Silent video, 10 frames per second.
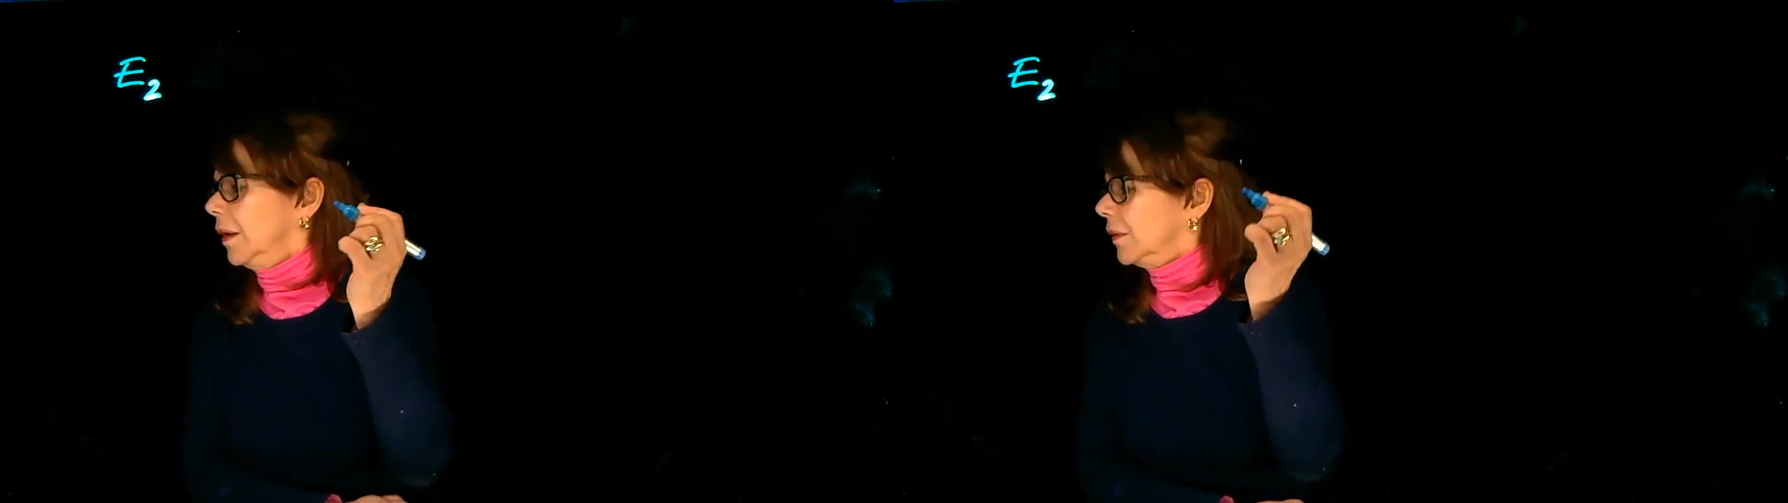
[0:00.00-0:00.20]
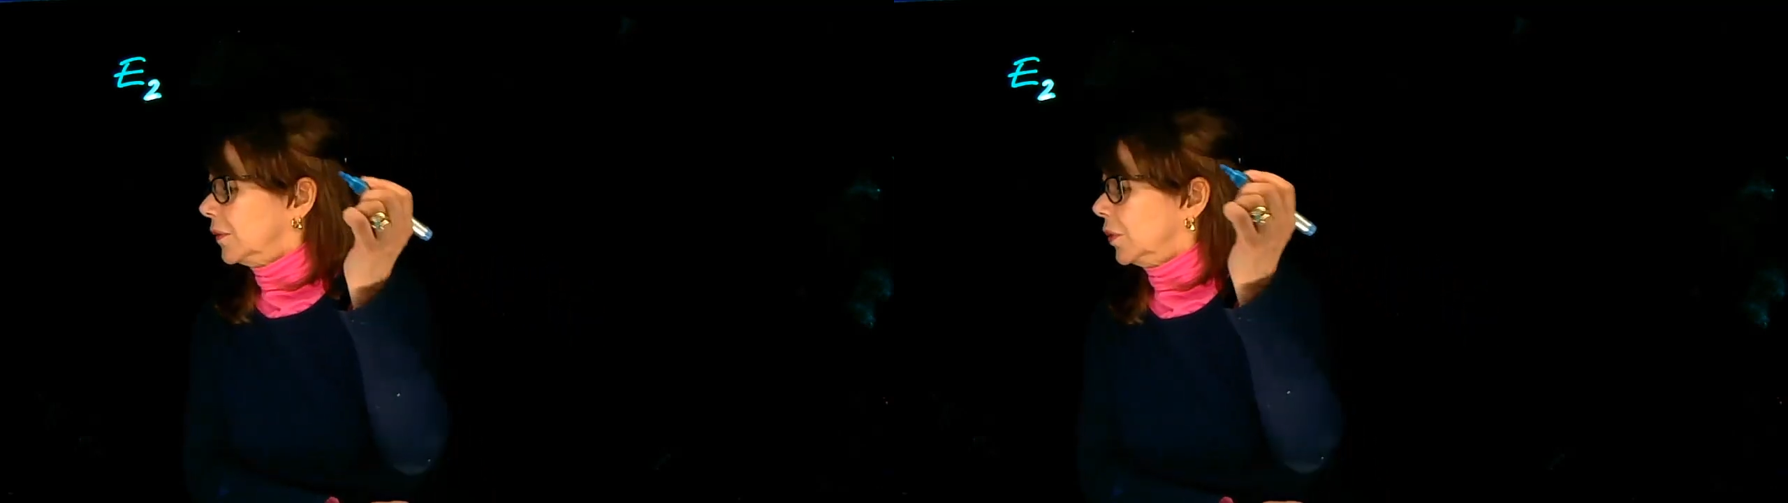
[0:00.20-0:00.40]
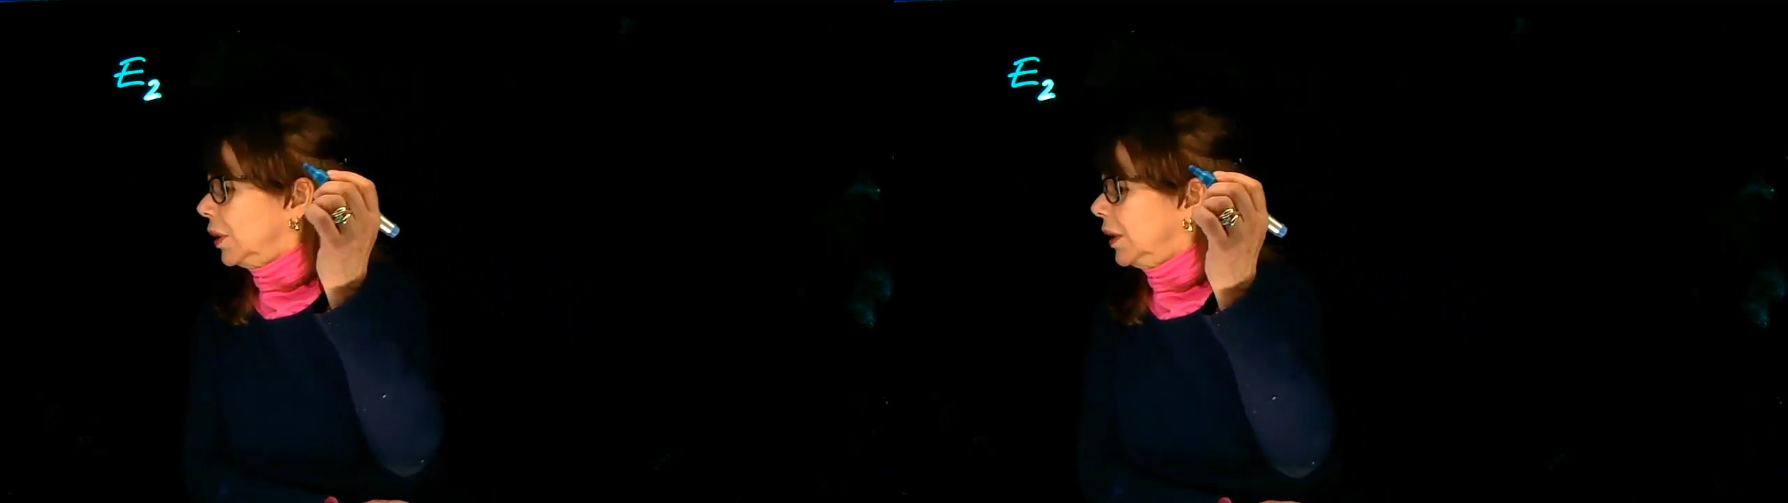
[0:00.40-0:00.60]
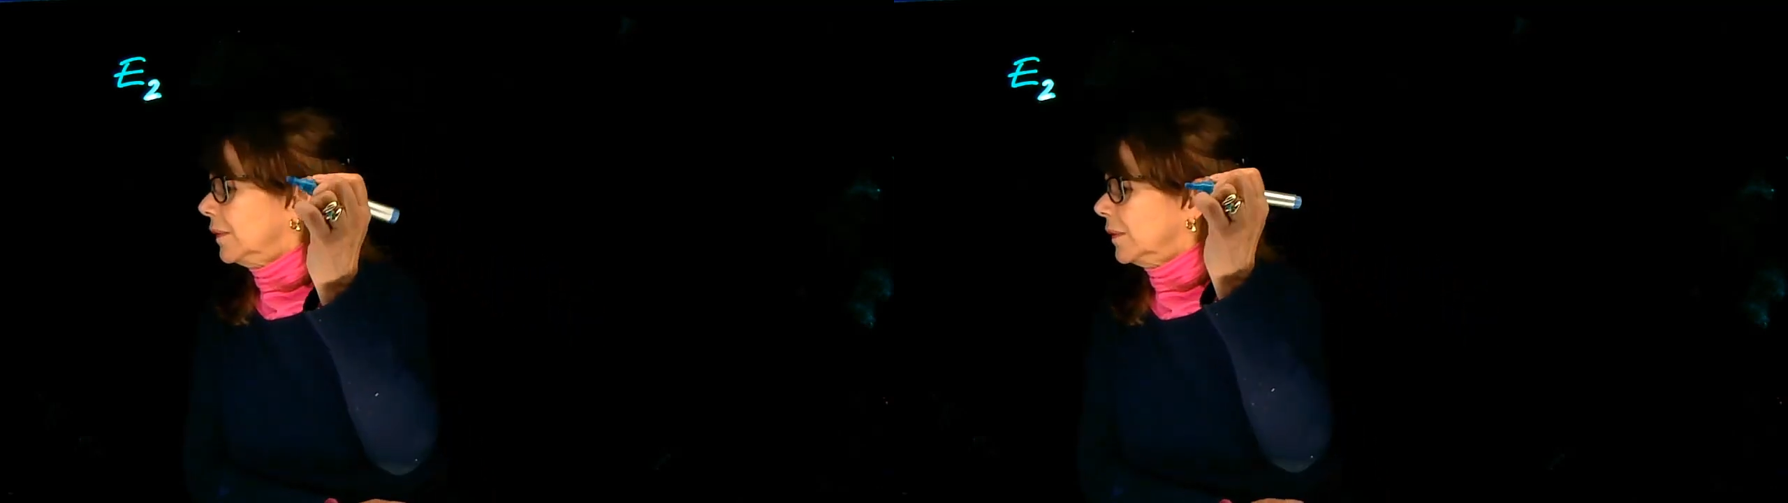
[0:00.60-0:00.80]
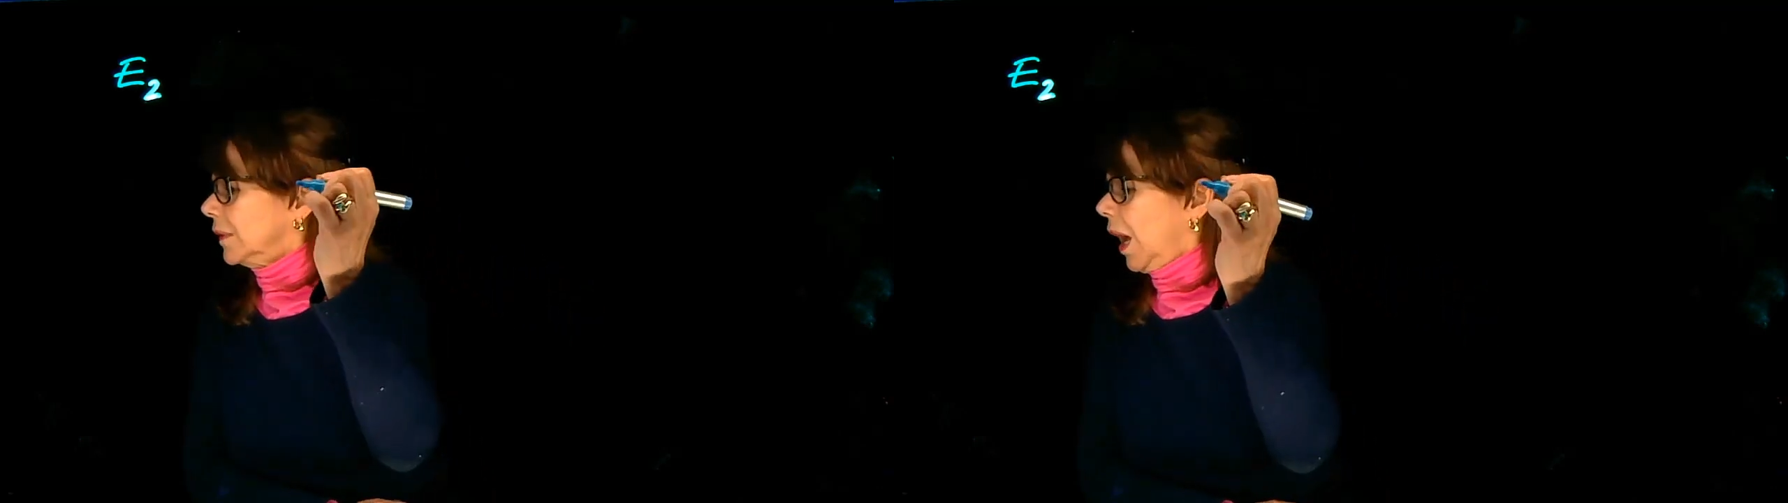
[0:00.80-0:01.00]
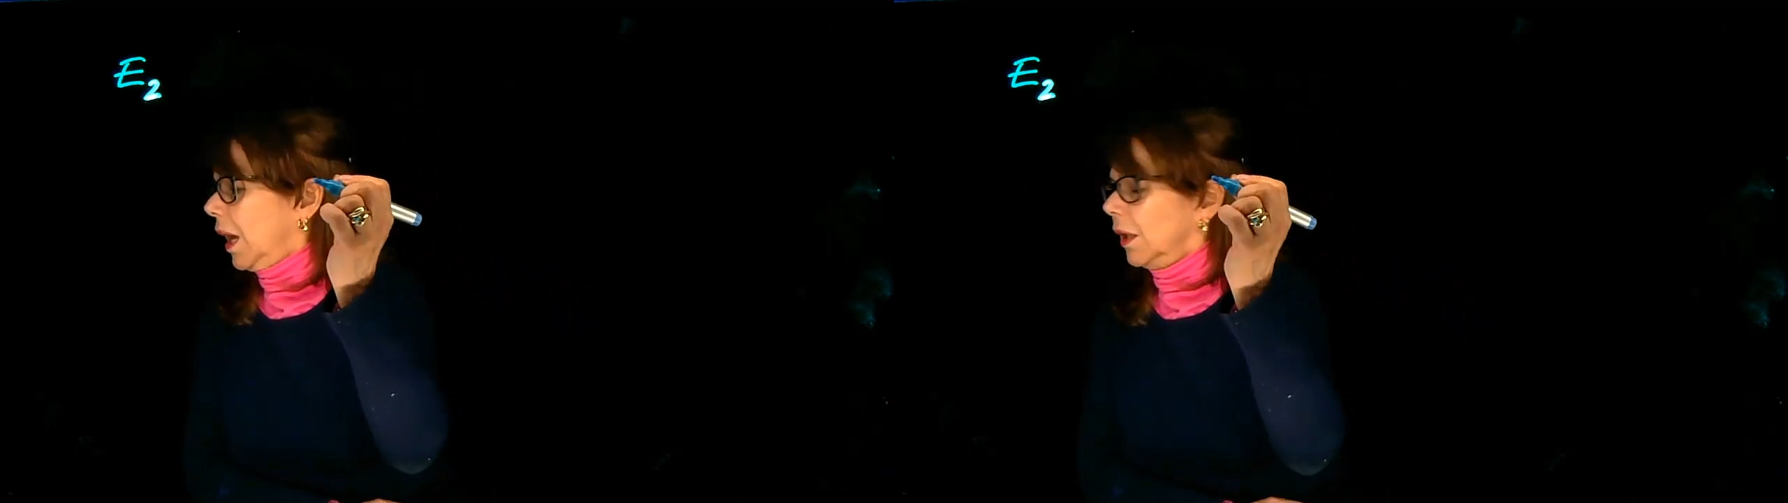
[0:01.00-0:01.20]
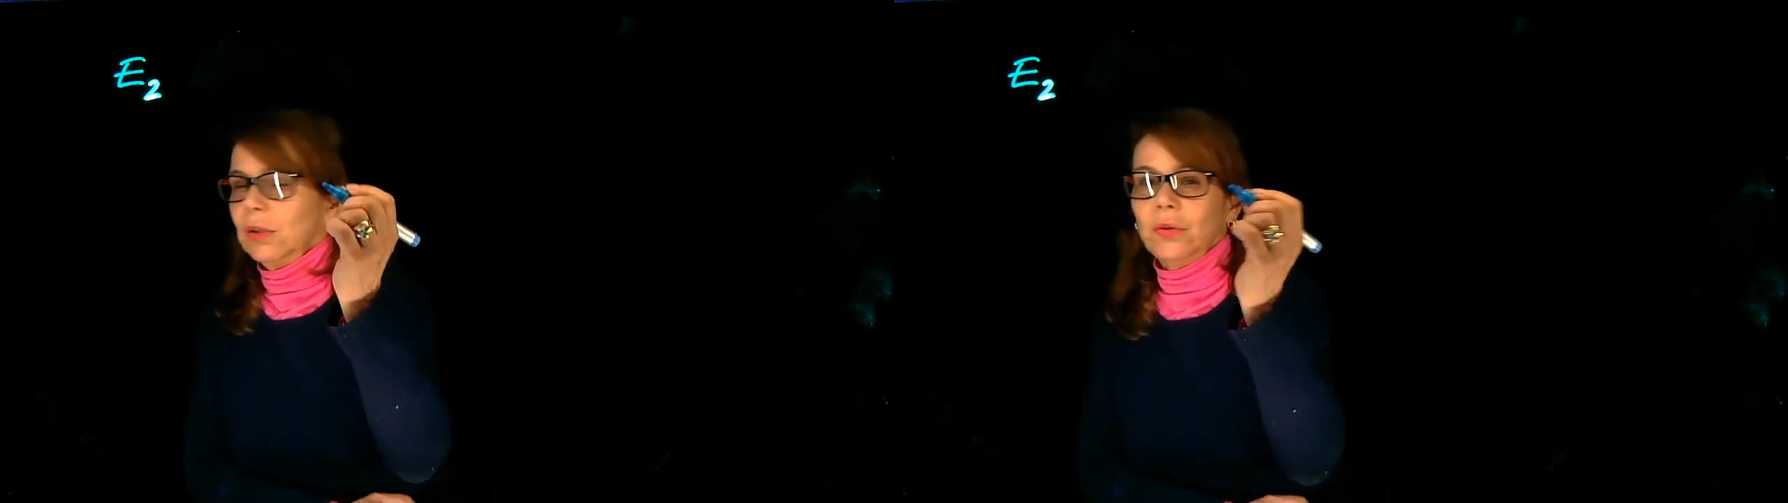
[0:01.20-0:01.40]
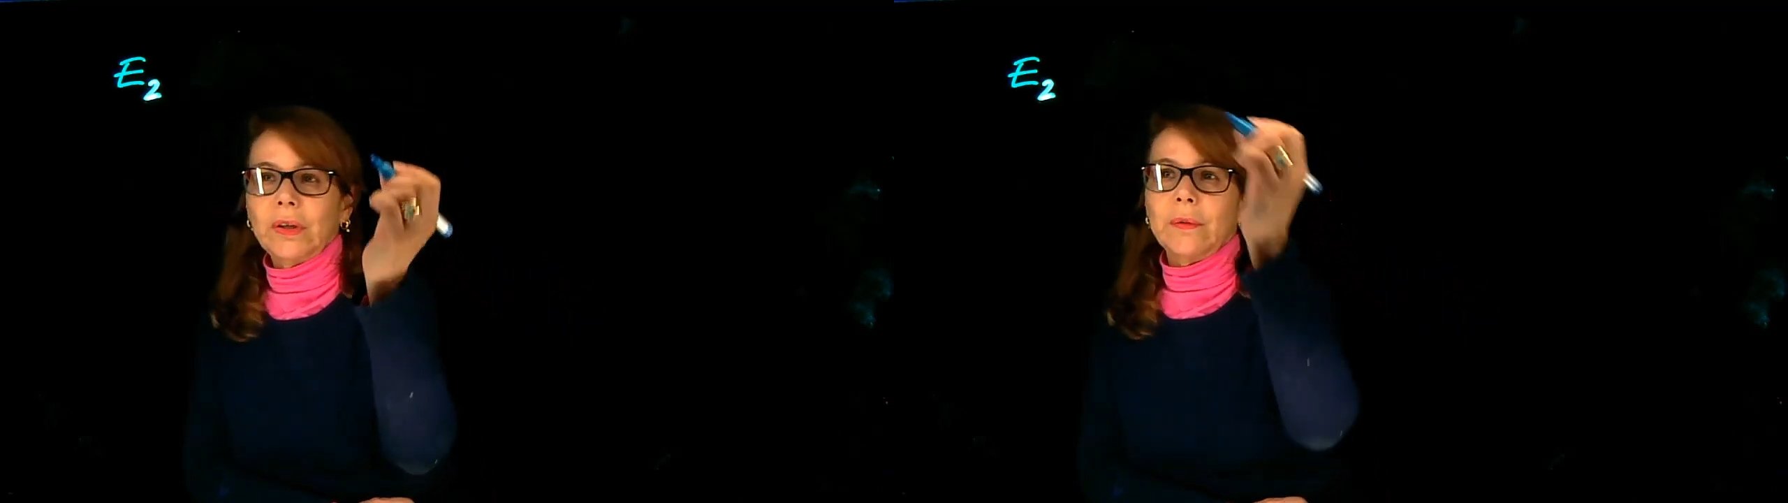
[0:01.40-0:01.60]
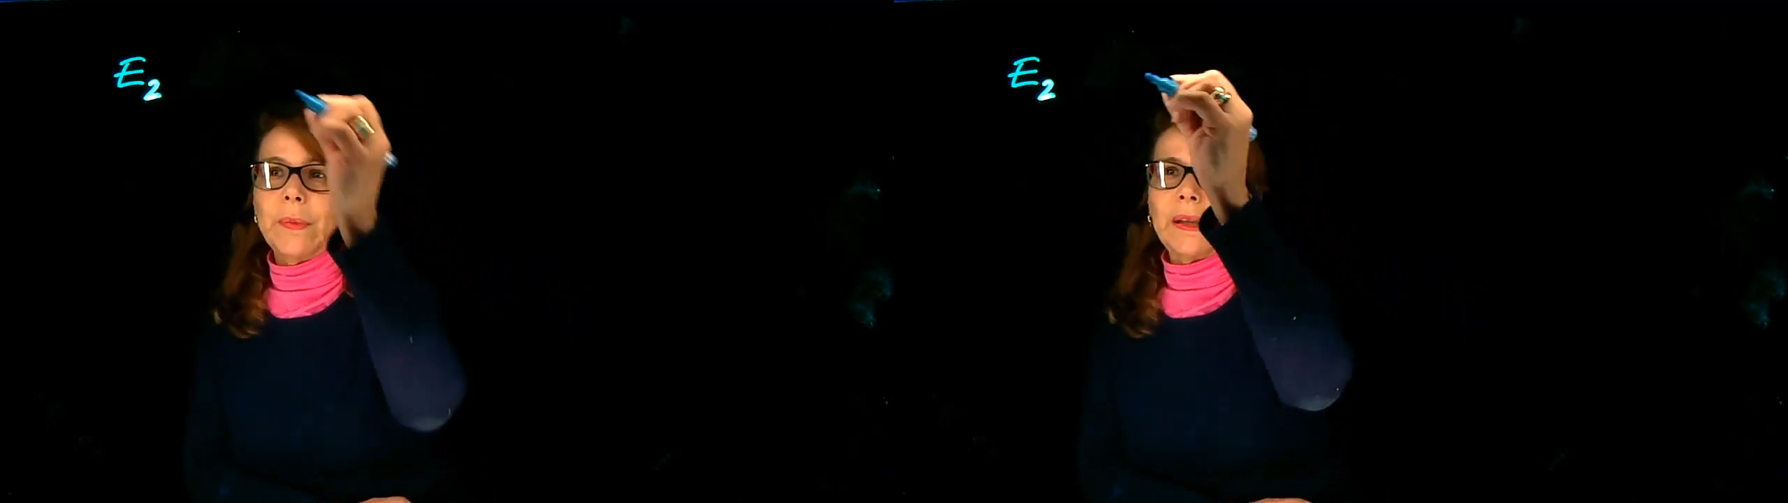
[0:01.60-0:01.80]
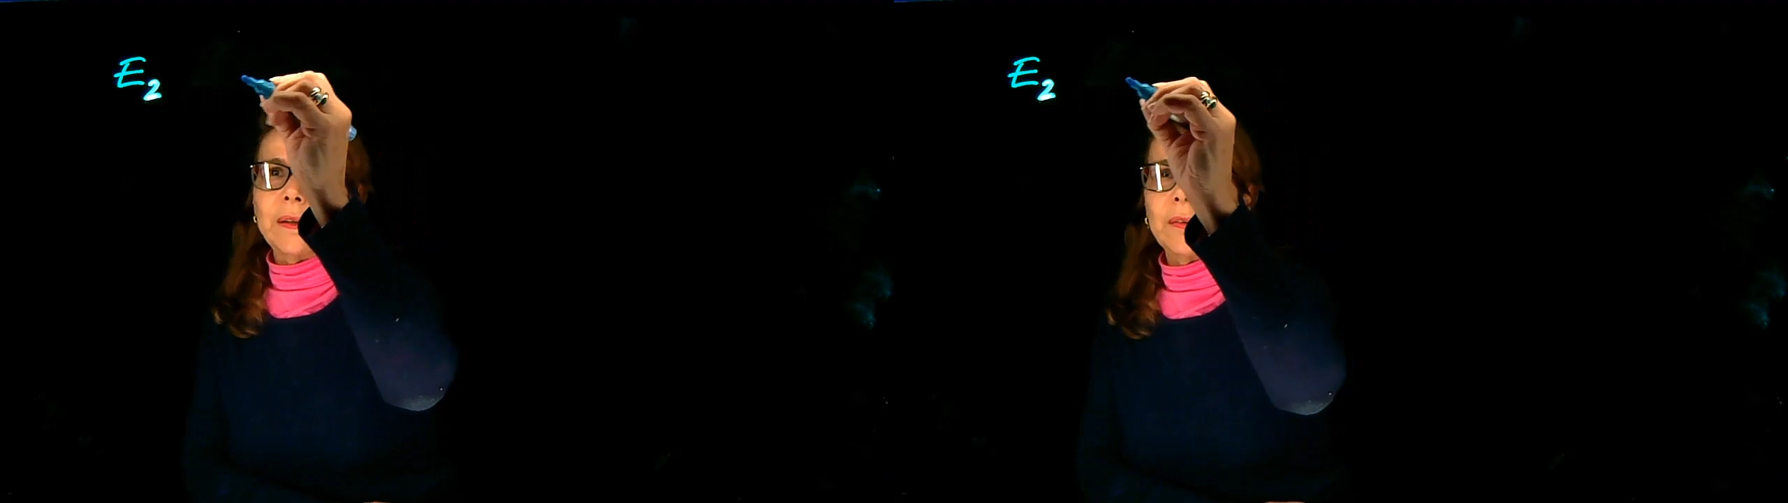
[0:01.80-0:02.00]
So let's look at the
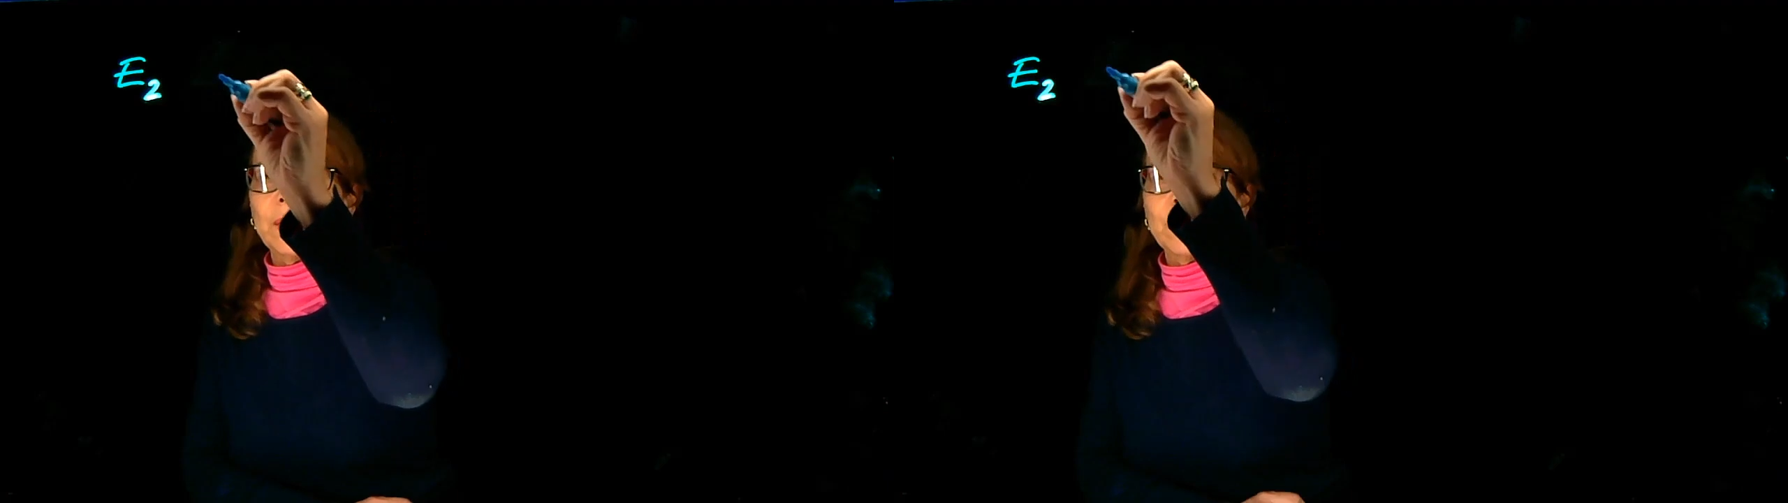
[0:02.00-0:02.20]
mechanism.